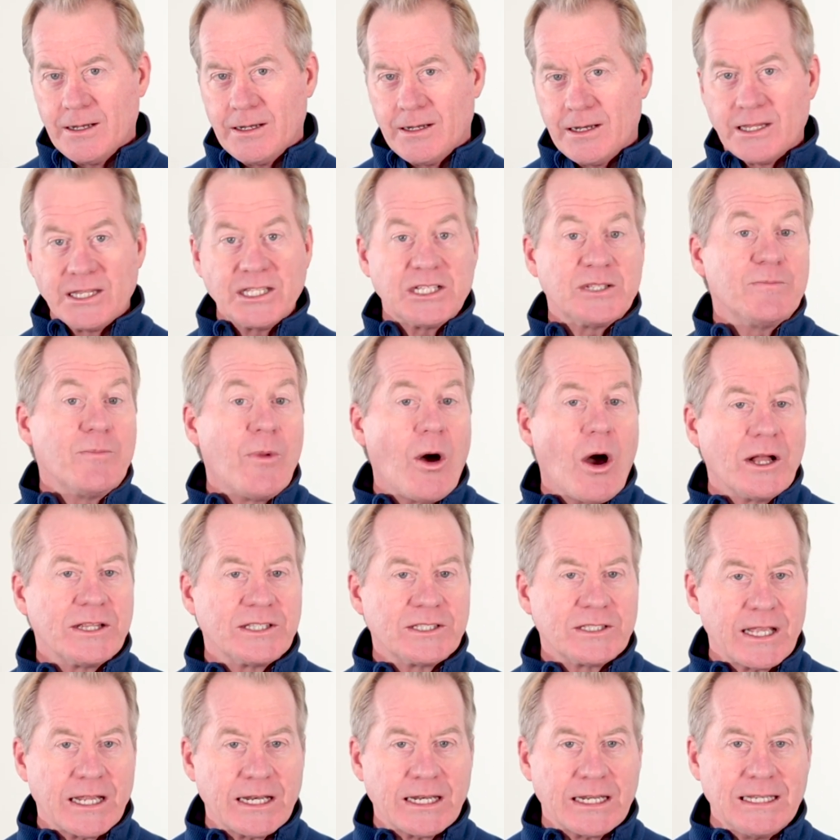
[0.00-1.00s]
Now, this
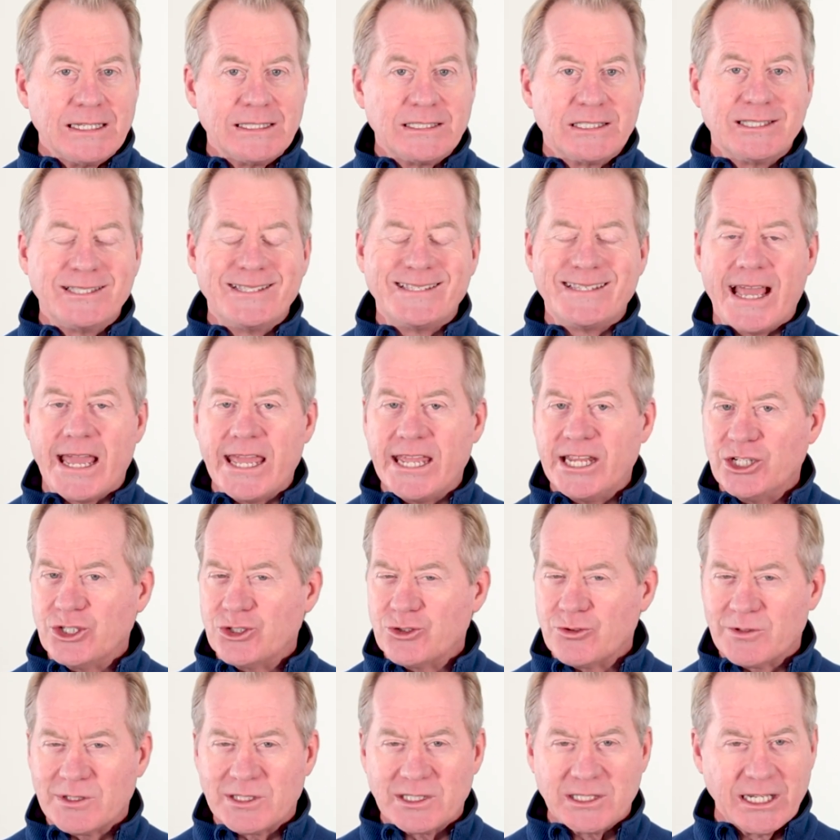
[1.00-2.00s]
mindset is
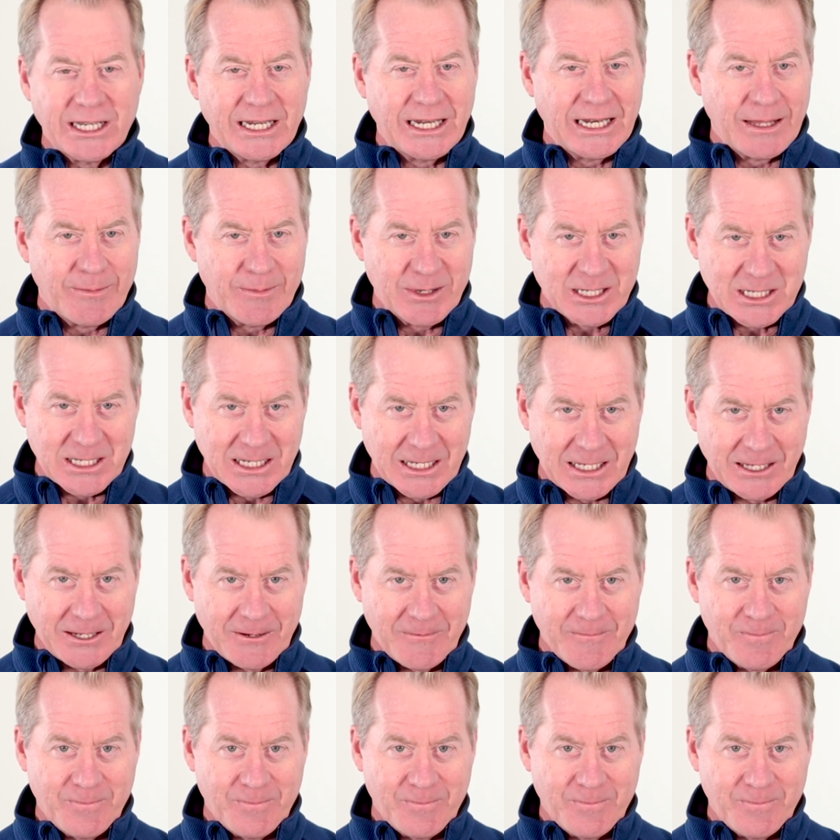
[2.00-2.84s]
dangerously limiting.